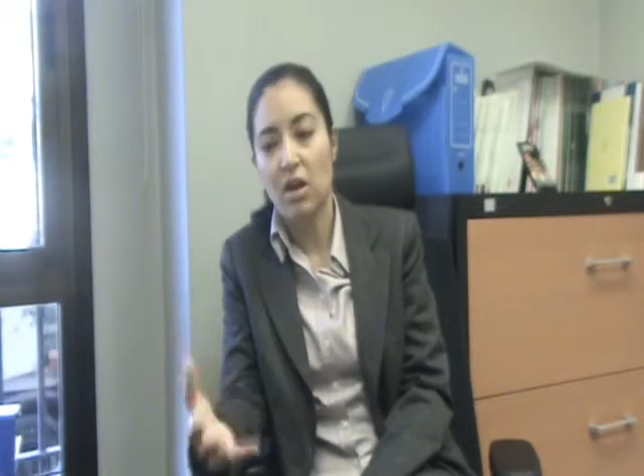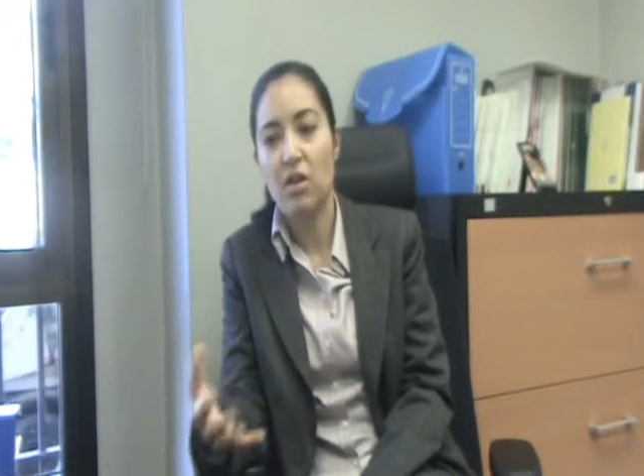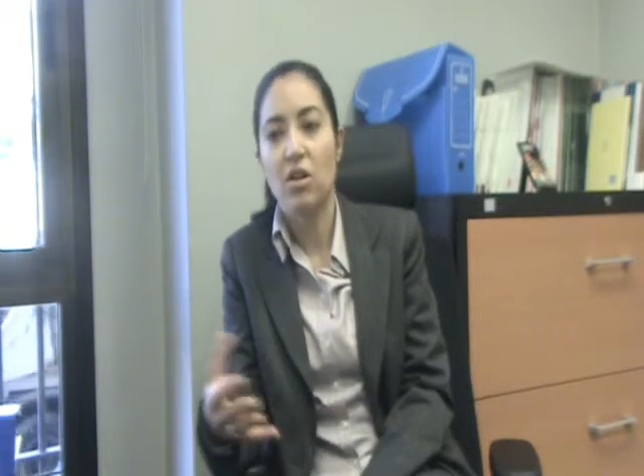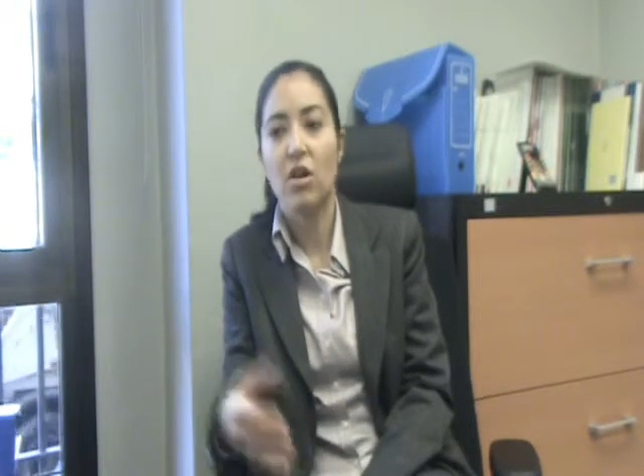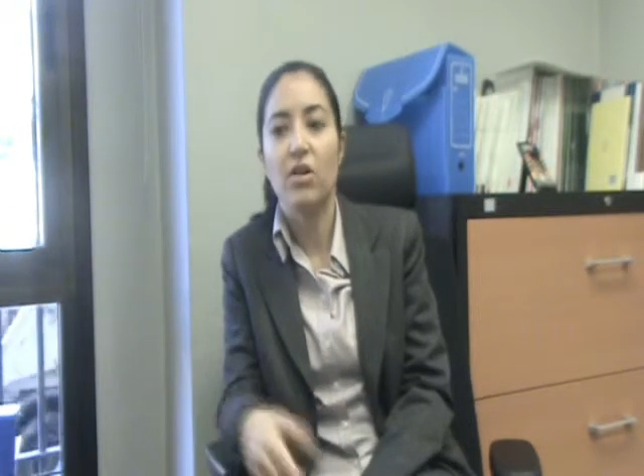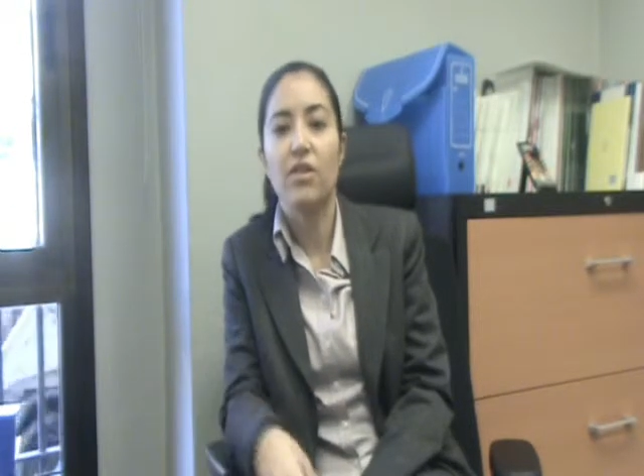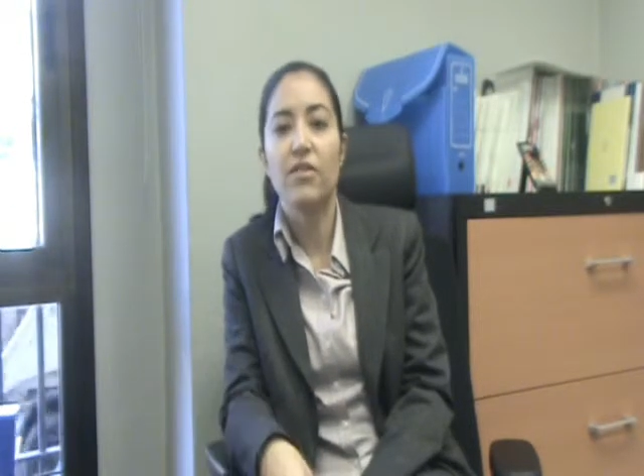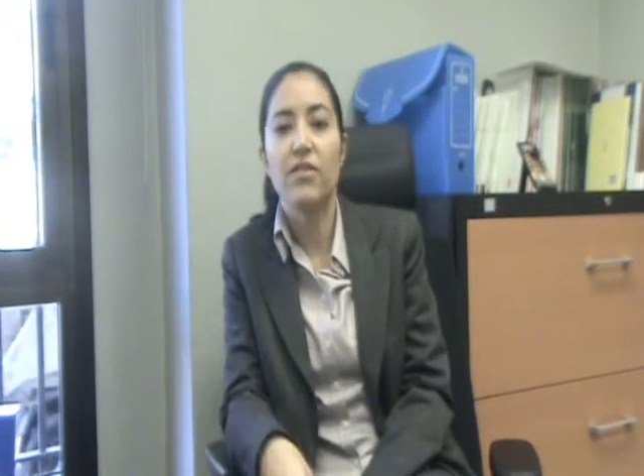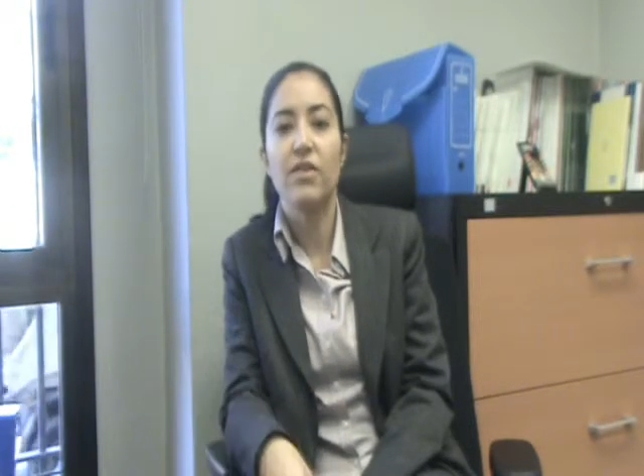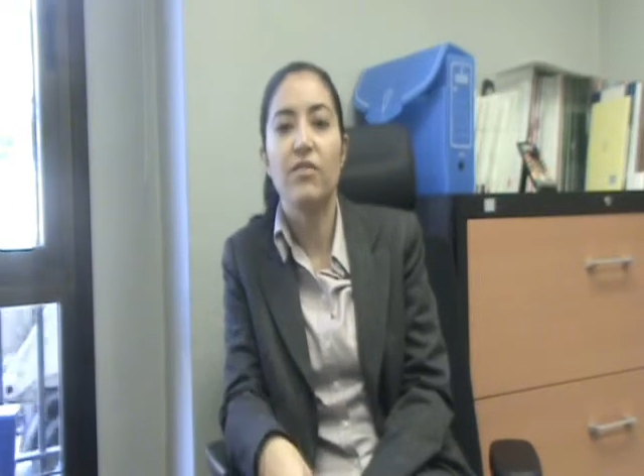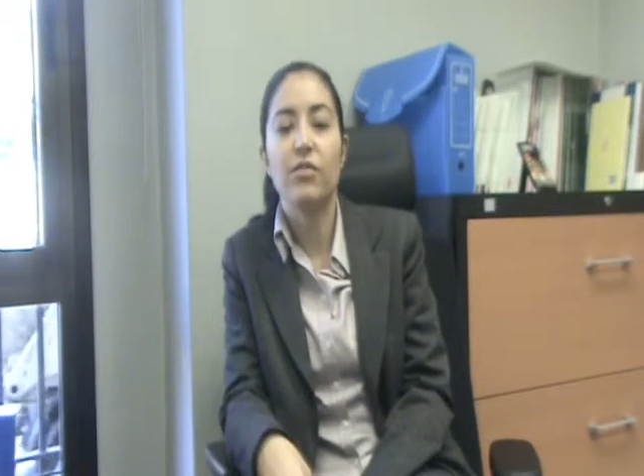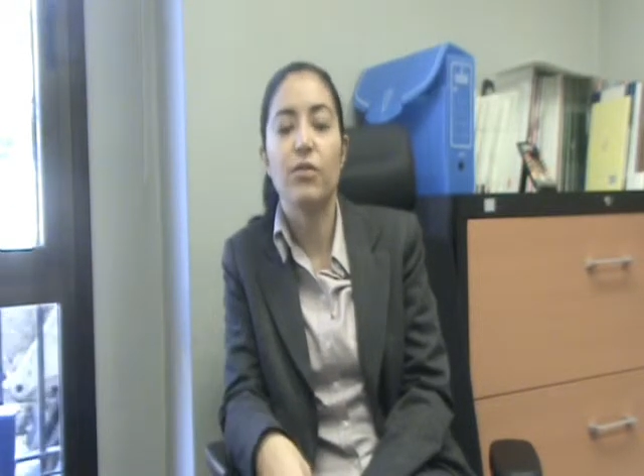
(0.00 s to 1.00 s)
a lot of
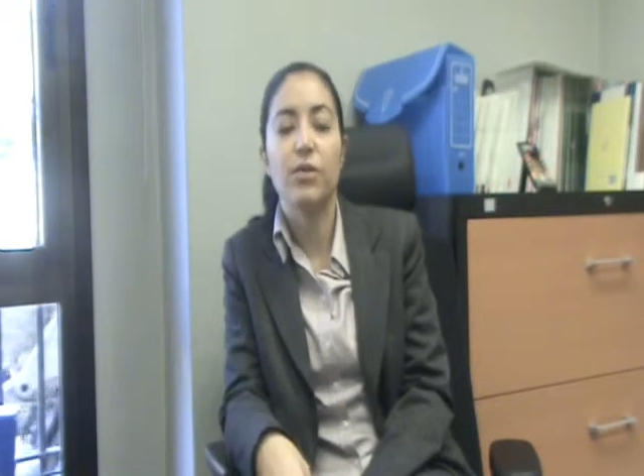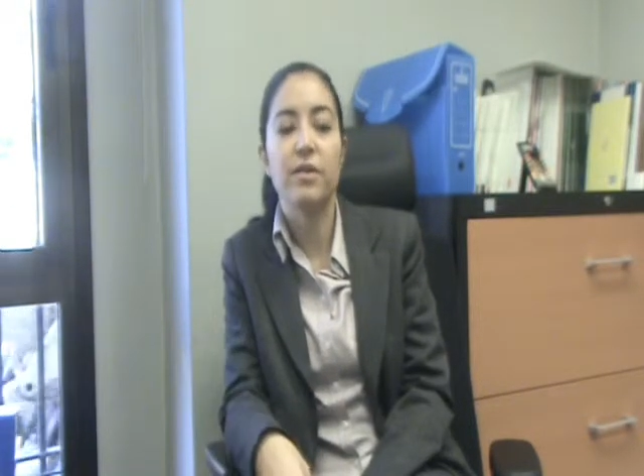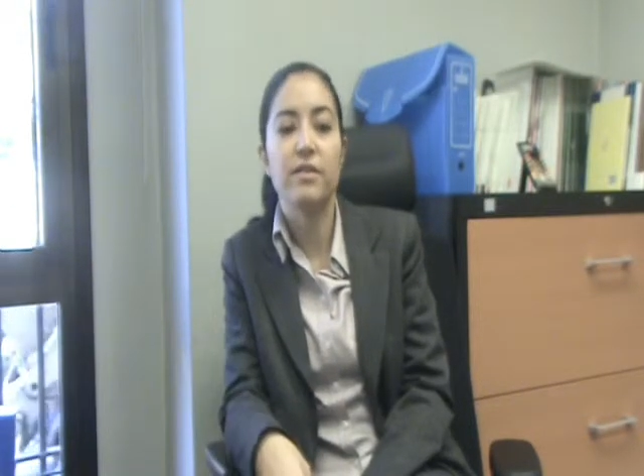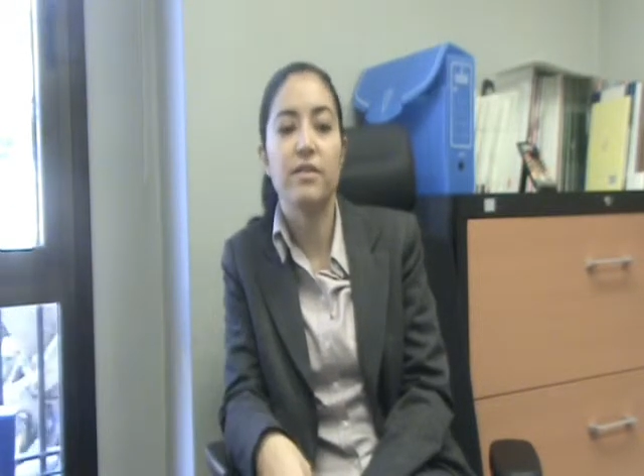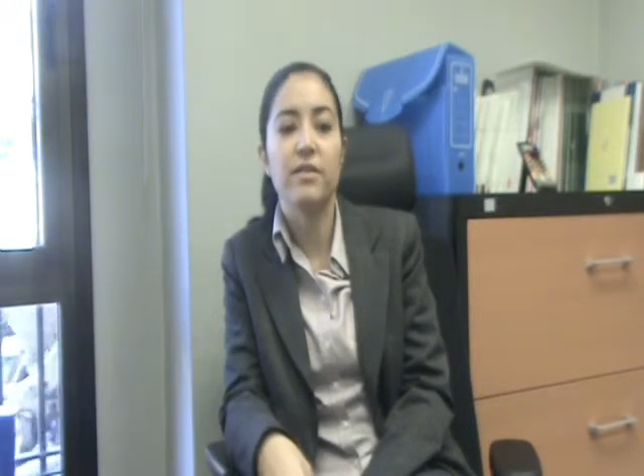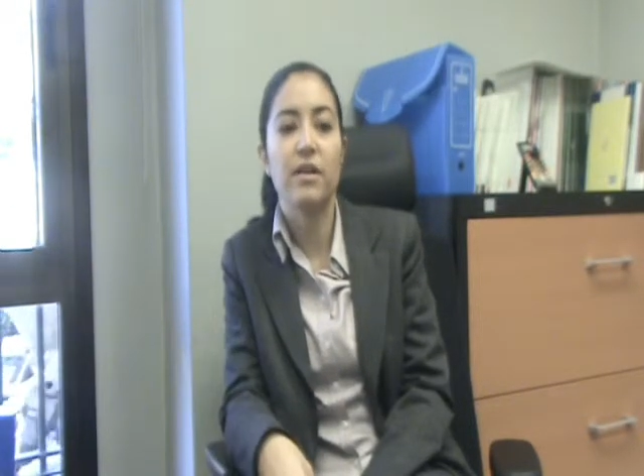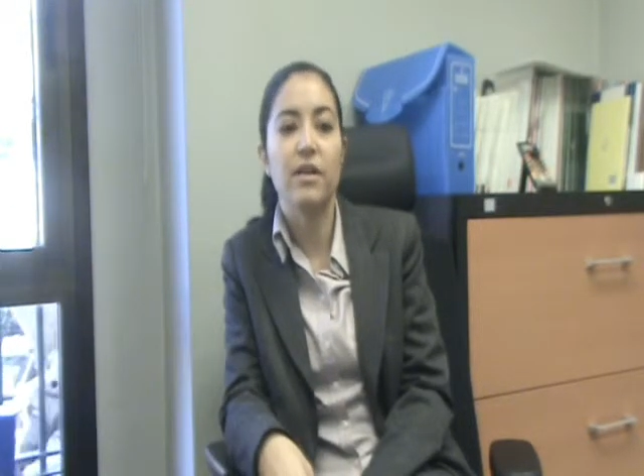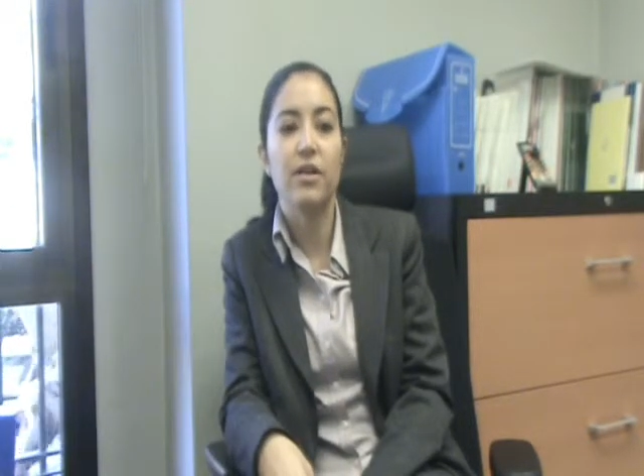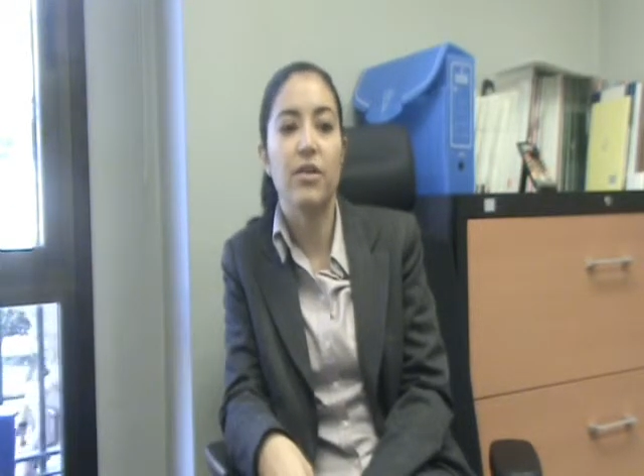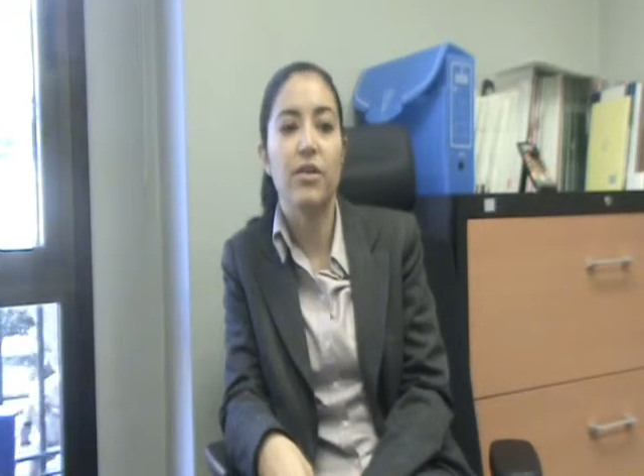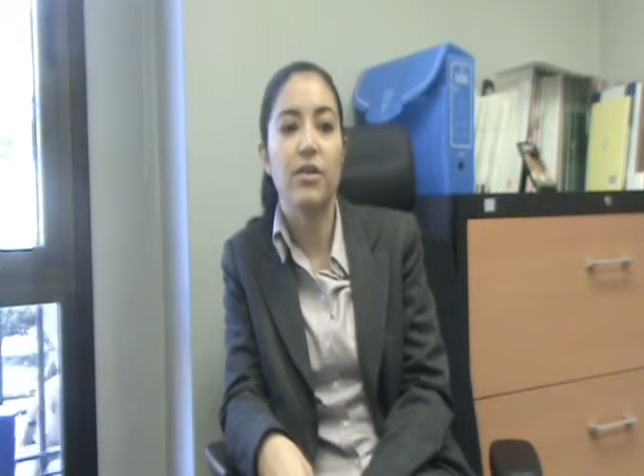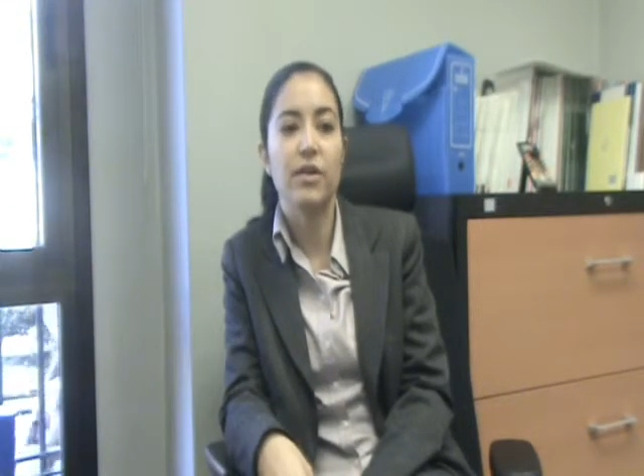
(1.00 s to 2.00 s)
influence
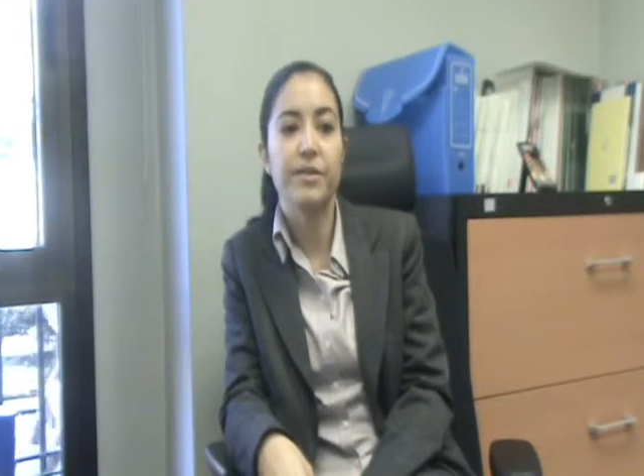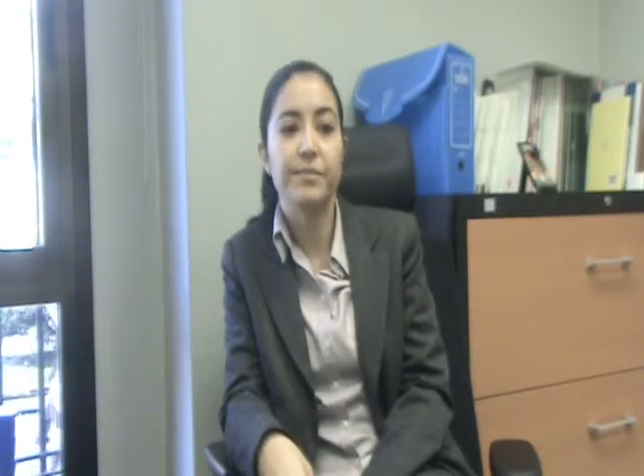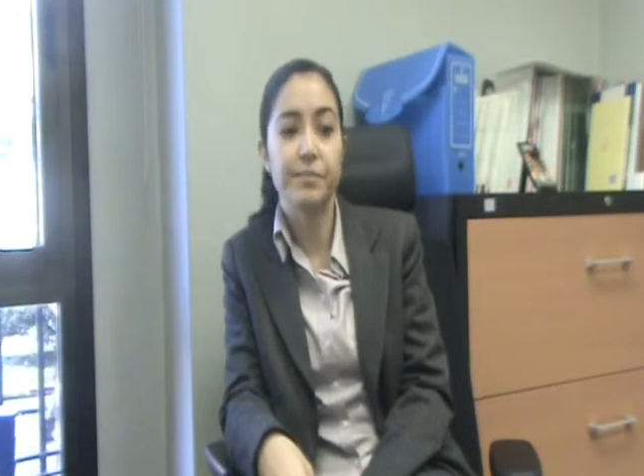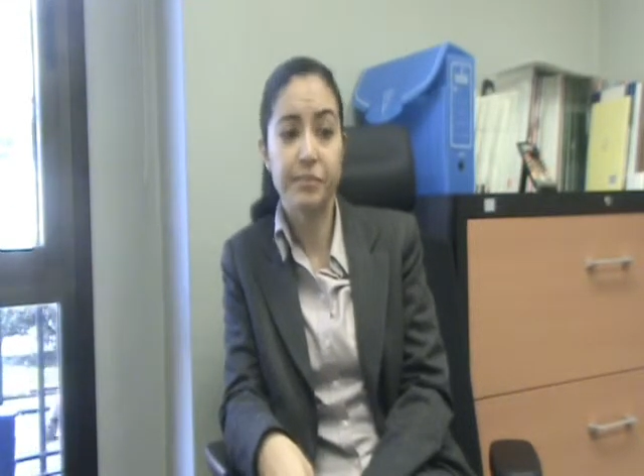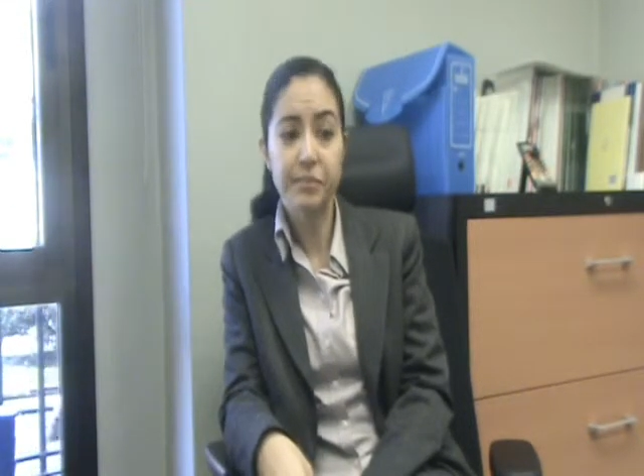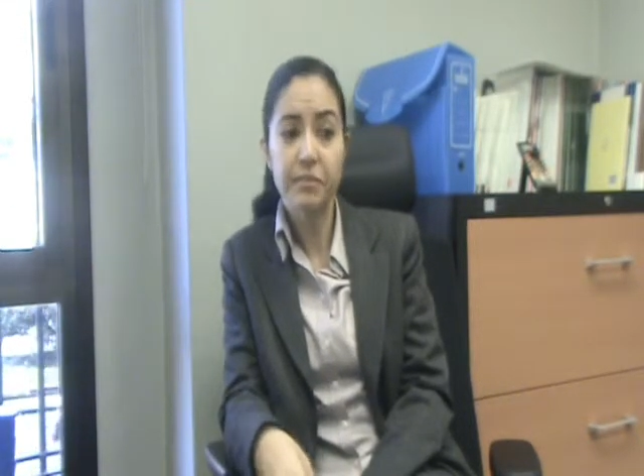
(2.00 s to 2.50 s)
in